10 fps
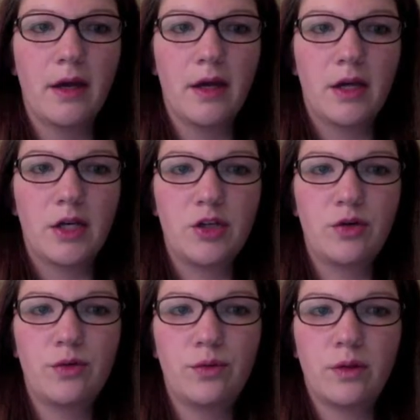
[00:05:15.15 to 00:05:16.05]

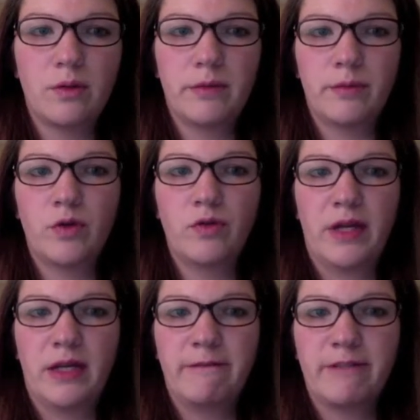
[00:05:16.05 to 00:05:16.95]
You will remove
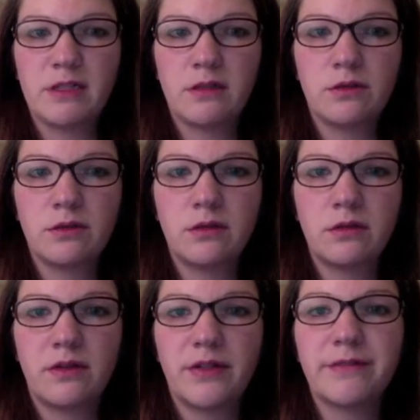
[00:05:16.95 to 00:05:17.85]
any physical
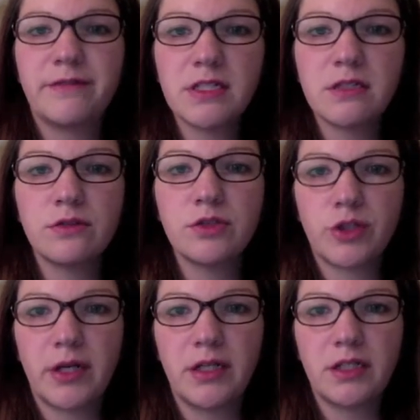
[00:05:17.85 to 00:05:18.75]

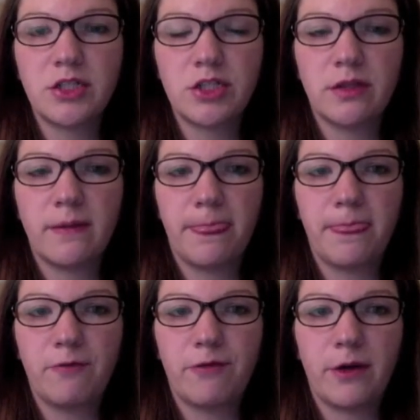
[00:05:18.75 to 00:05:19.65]
drainage
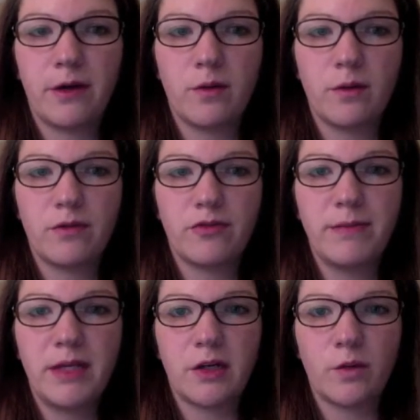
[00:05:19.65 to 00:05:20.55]
from
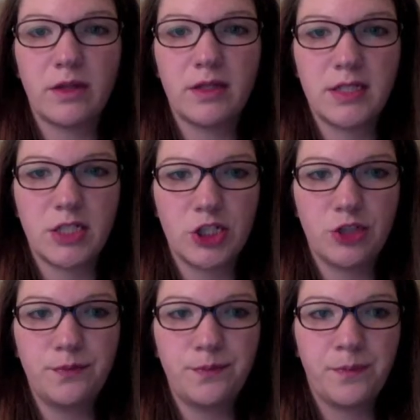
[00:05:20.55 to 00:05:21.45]
the ear with a
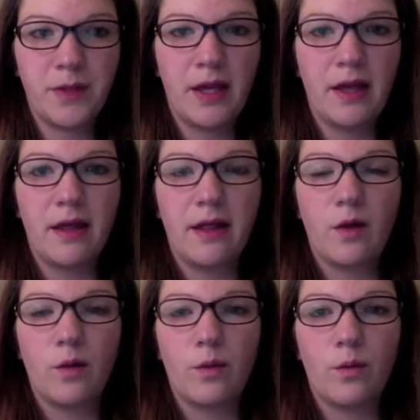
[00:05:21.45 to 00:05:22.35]
tissue.
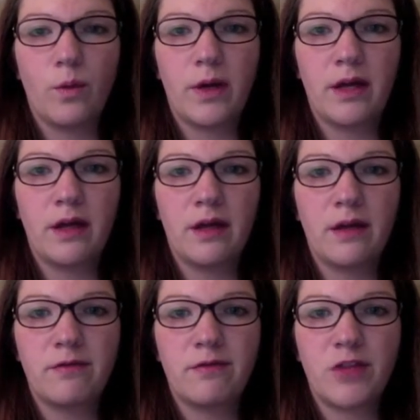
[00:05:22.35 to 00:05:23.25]

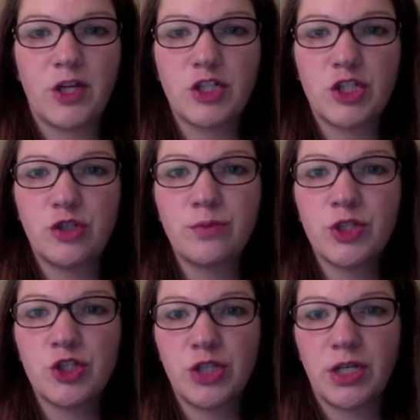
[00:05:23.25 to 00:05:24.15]
If there's too
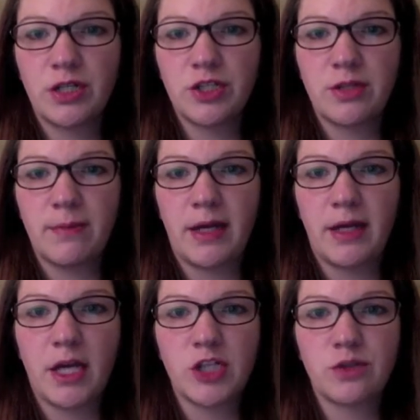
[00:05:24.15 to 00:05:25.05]
much drainage, the
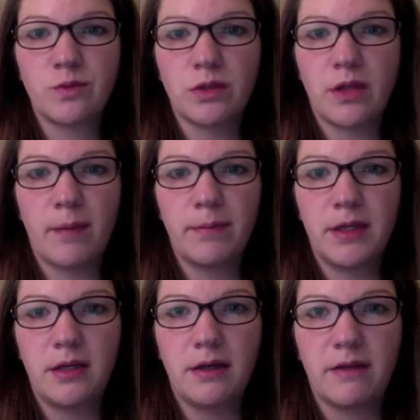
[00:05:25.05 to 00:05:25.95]
medication will not
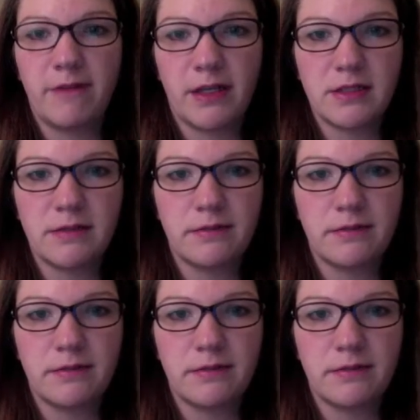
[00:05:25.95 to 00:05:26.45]
be effective.